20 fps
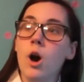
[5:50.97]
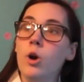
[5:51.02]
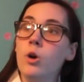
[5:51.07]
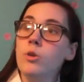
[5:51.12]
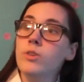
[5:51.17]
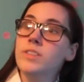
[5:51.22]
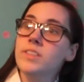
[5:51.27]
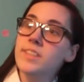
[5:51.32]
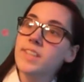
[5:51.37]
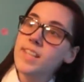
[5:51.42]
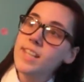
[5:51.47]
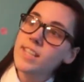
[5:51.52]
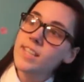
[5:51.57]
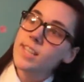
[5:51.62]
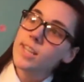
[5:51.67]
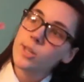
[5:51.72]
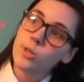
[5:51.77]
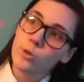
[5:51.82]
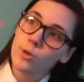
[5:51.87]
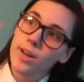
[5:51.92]
oh, is this
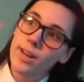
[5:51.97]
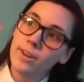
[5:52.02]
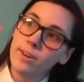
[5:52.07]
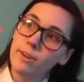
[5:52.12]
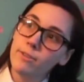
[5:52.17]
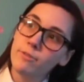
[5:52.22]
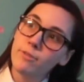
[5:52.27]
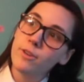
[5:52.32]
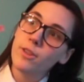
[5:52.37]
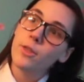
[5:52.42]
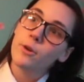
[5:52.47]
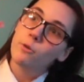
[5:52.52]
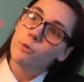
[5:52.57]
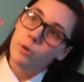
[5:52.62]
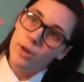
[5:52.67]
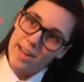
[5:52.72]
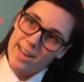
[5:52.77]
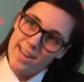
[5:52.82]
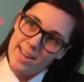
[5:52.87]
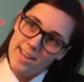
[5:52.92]
the trailer for The
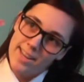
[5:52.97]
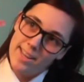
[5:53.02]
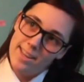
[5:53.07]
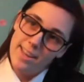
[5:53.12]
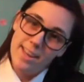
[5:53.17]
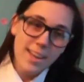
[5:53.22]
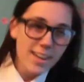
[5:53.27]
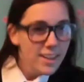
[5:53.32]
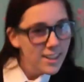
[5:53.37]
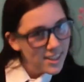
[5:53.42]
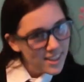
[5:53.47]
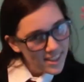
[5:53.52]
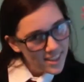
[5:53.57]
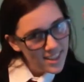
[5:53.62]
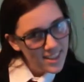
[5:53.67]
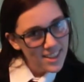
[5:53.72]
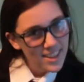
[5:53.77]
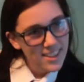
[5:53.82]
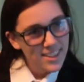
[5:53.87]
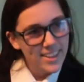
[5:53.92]
Ring?
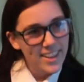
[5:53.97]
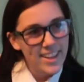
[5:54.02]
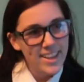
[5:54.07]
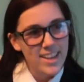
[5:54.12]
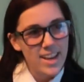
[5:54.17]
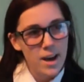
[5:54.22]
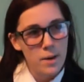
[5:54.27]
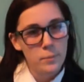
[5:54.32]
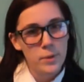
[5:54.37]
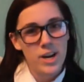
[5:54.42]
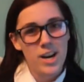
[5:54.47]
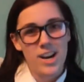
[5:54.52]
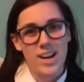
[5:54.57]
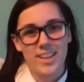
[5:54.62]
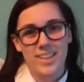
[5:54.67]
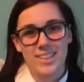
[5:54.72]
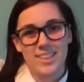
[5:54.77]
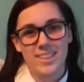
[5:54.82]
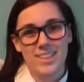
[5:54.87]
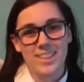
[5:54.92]
Like, come
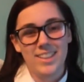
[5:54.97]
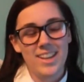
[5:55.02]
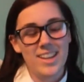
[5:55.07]
on.